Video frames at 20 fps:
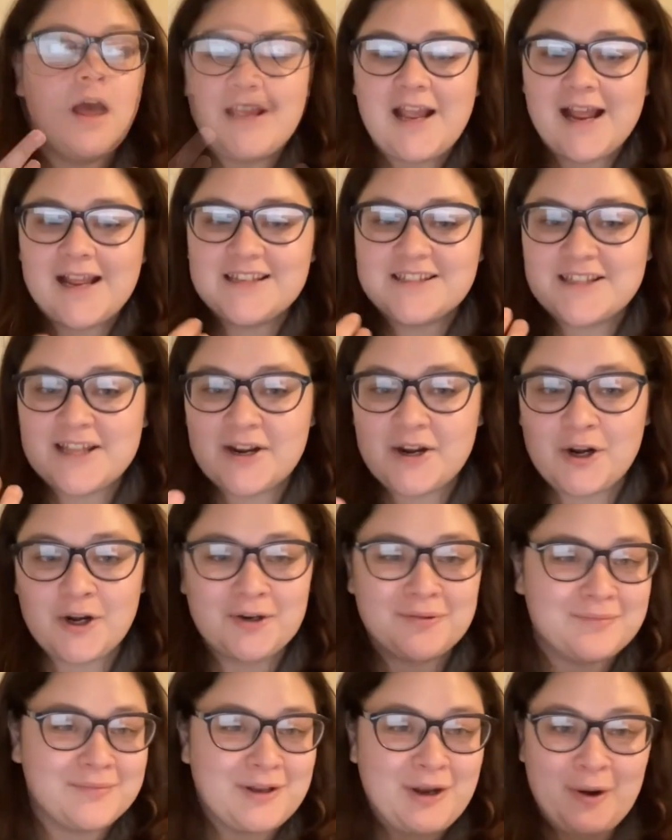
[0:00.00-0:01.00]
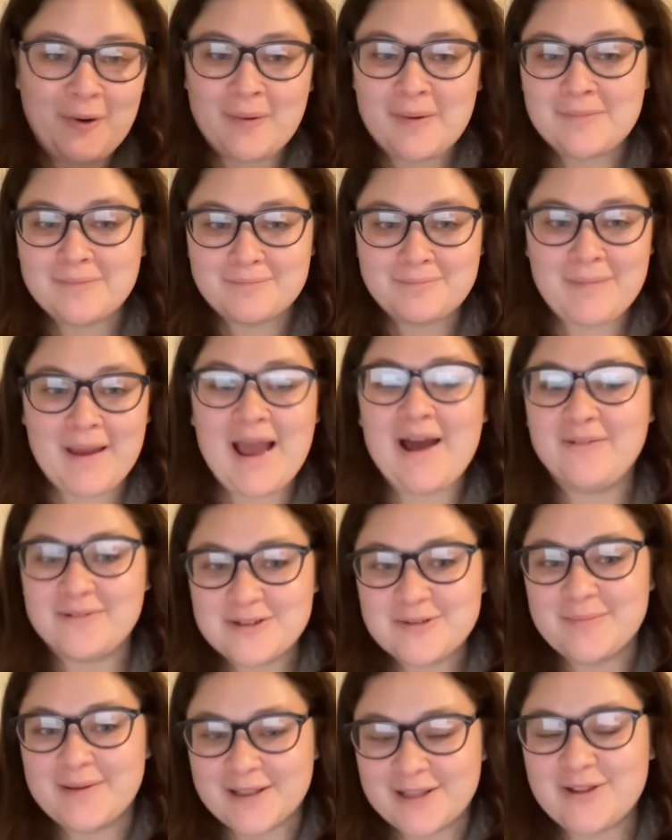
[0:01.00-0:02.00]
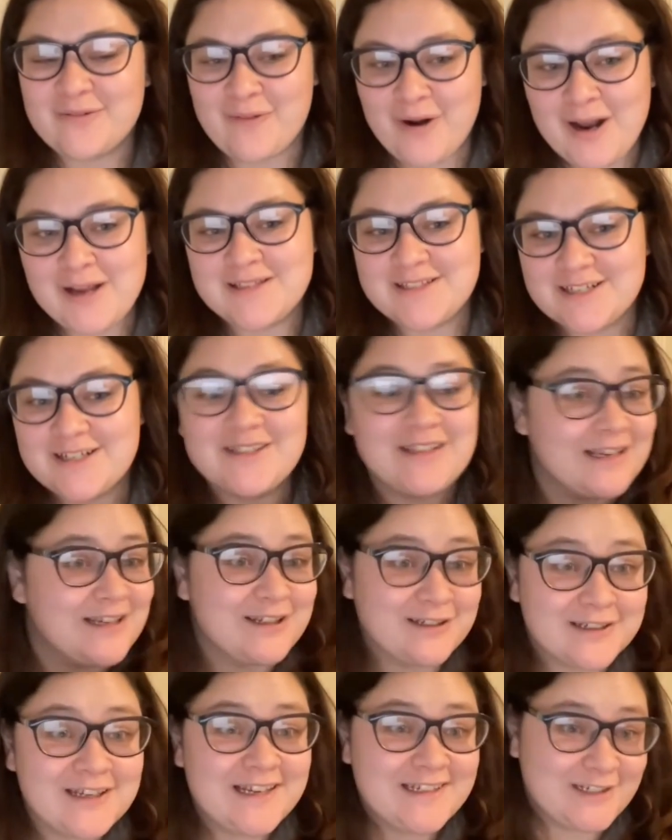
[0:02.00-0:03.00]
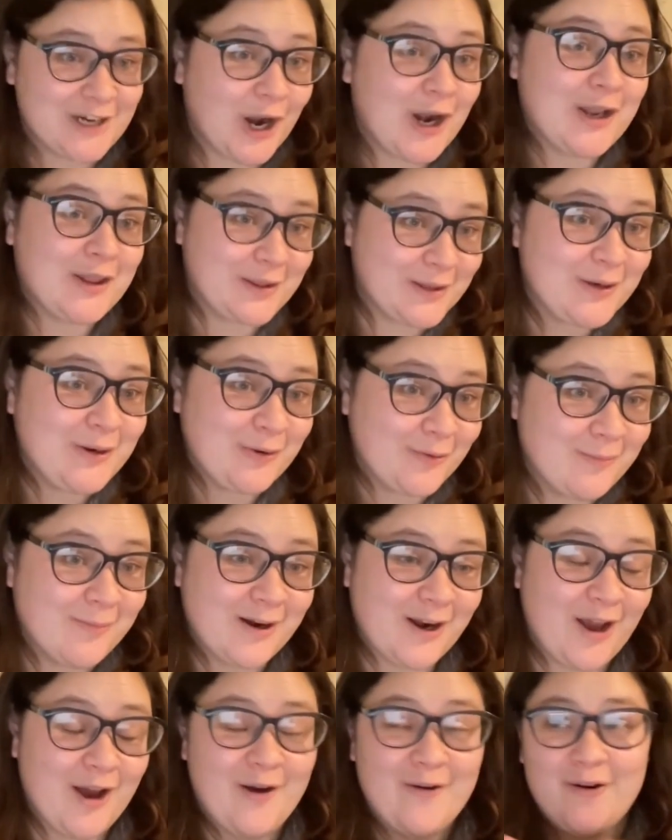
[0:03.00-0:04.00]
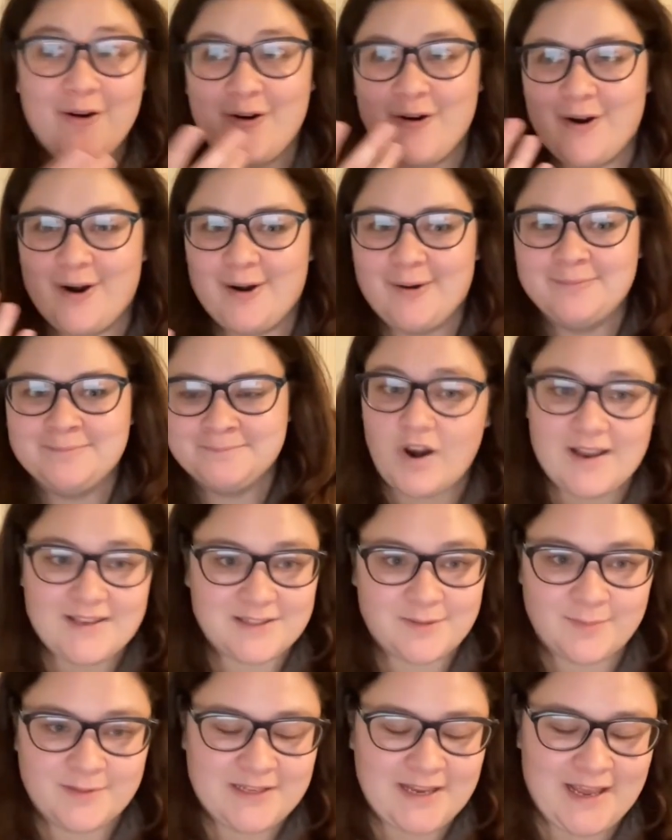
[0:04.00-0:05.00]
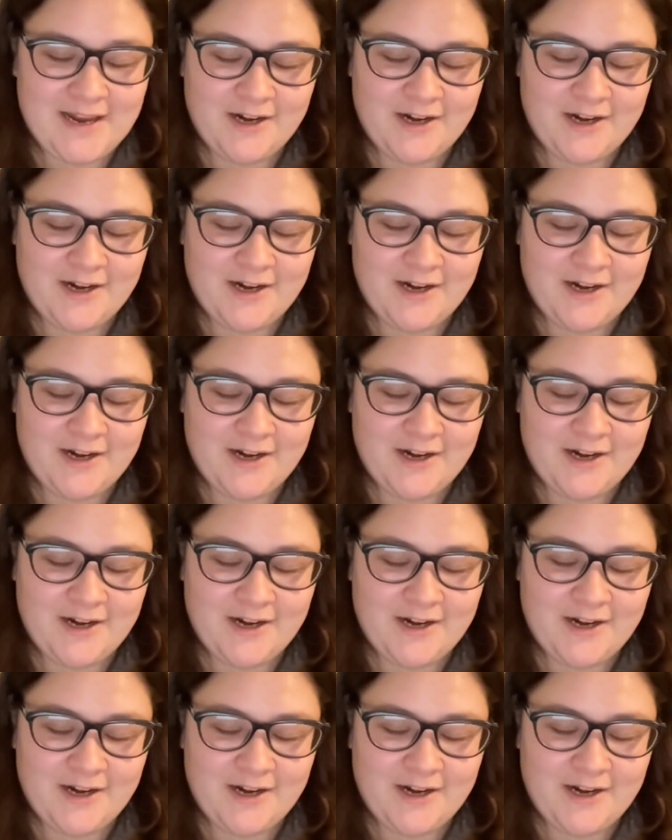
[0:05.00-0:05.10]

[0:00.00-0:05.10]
guys that are, you know, bound to make the roster, like a Jonathan Huberdeau or Rasmus